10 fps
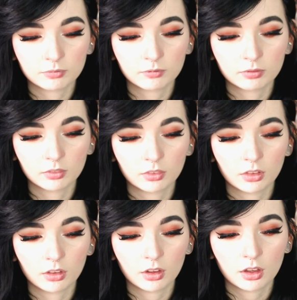
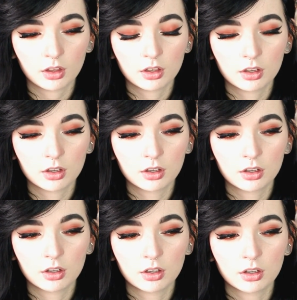
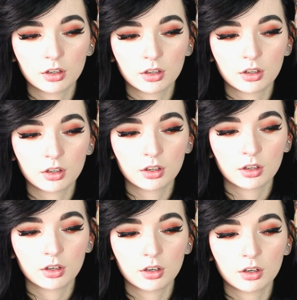
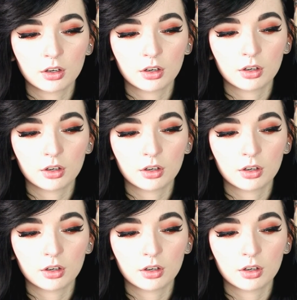Nobody speaks.